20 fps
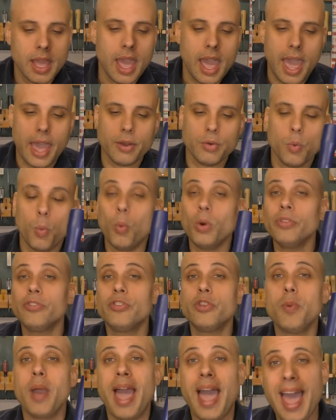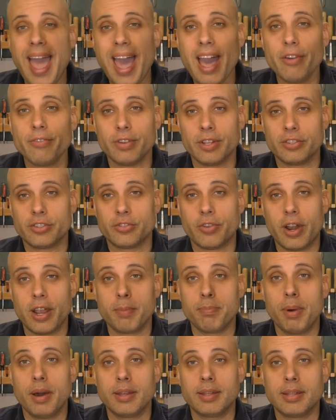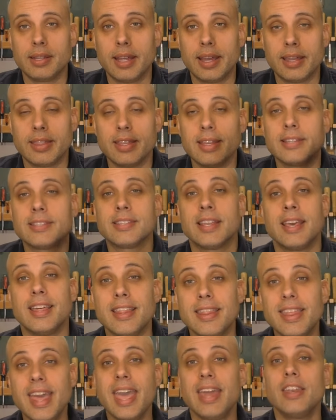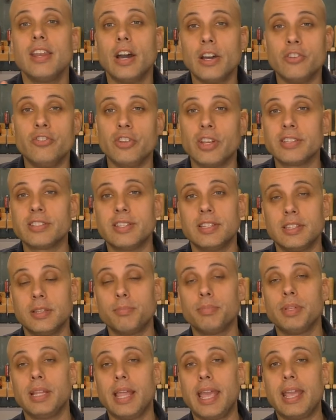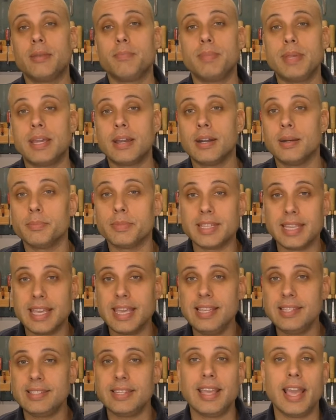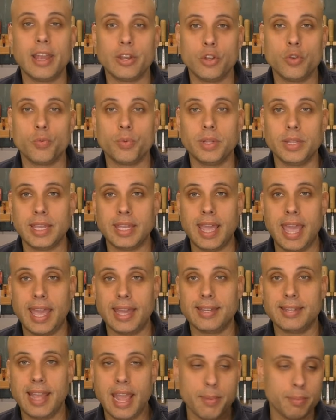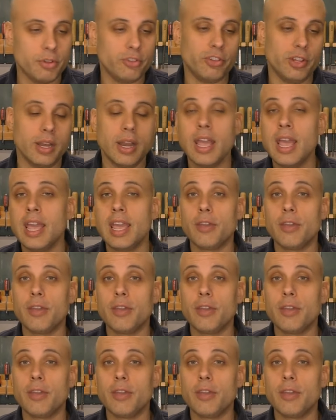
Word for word: And once you have a strike button like this, then adjusting the plane becomes easy and you really can't damage it.